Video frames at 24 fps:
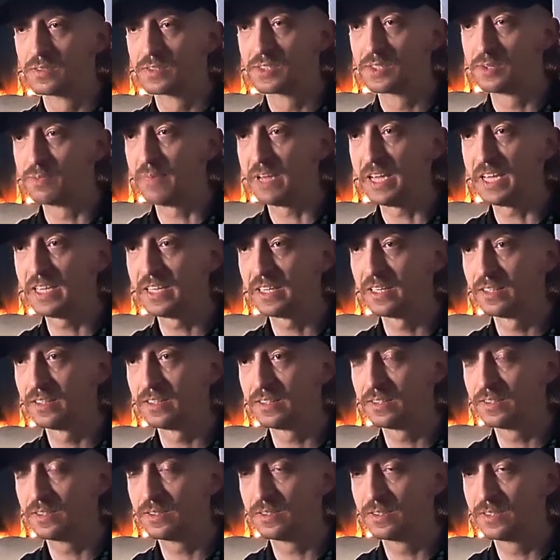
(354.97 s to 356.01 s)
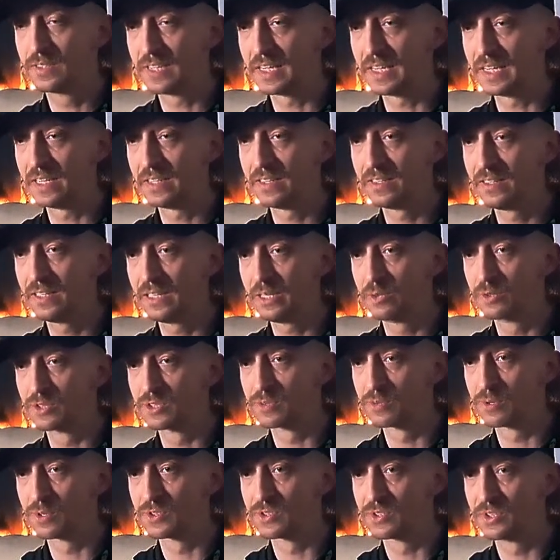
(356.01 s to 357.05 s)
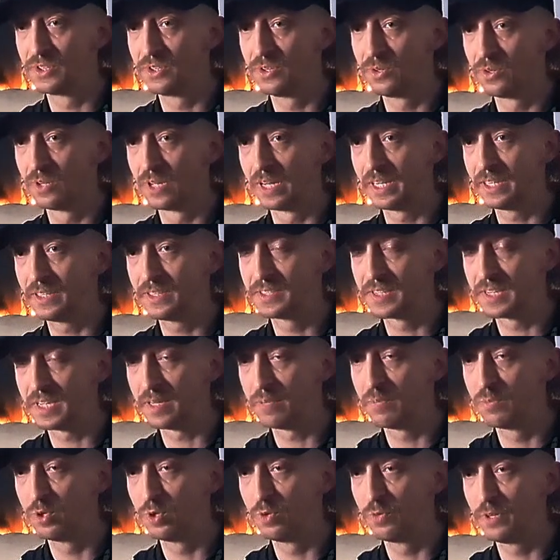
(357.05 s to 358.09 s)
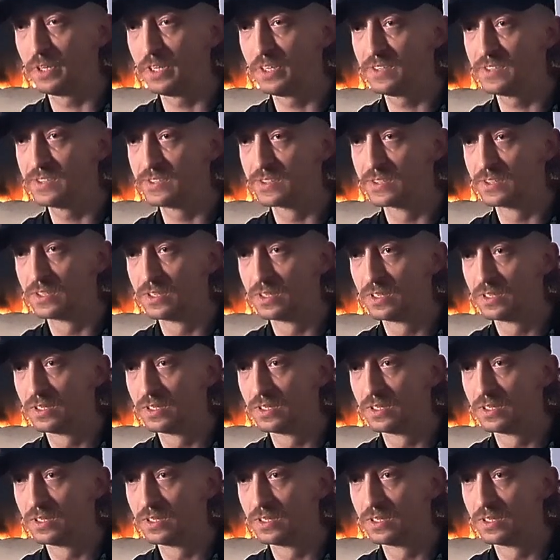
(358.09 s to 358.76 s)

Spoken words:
To make it 10. He was supposed to do like 10 movies.